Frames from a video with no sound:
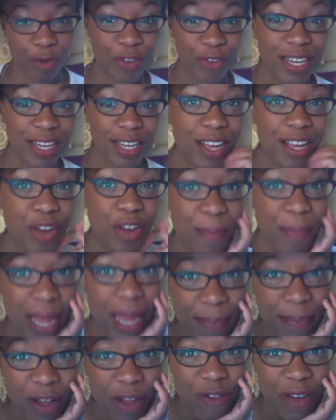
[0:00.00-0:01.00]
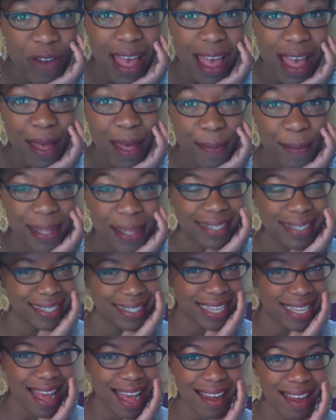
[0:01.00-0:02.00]
forget to go to
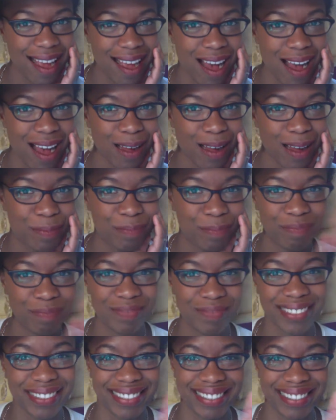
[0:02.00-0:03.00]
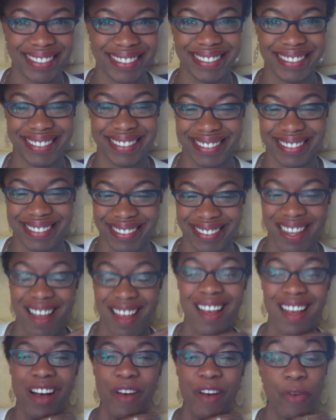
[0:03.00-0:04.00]
makemeovereb.com
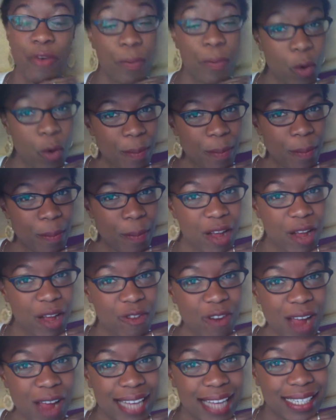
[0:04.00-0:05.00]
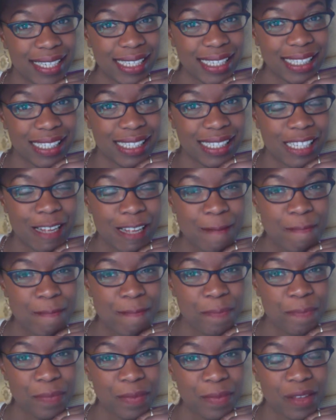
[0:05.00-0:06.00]
for more makeover ideas
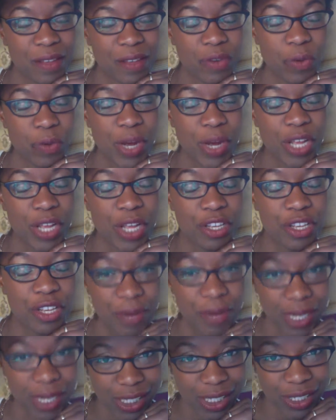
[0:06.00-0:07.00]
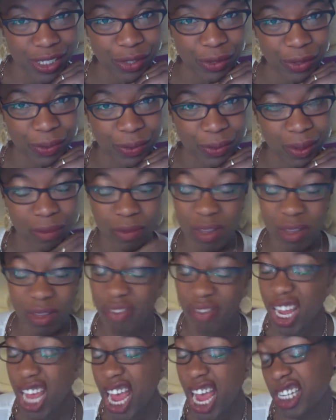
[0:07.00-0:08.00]
for what you can do with
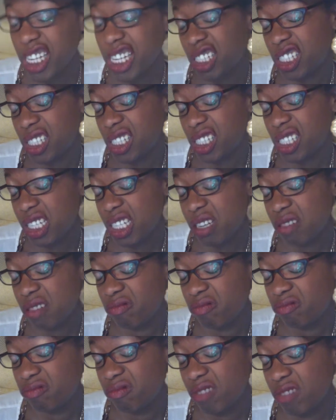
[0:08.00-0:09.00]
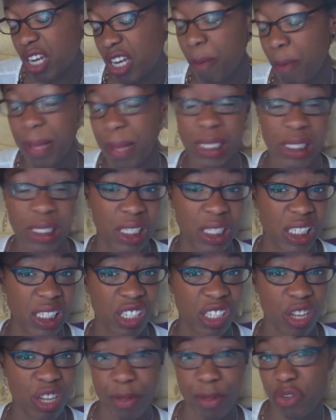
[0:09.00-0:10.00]
vacation, your business,
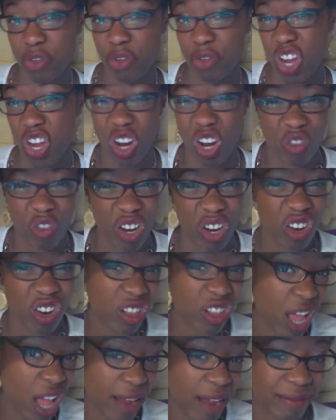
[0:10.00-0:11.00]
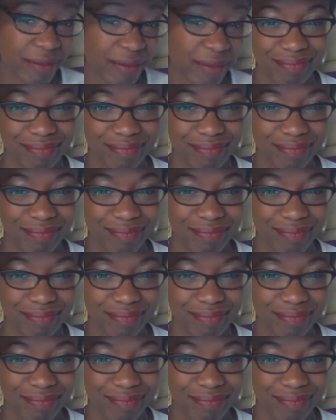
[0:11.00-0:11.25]
your beauty, your career, your life.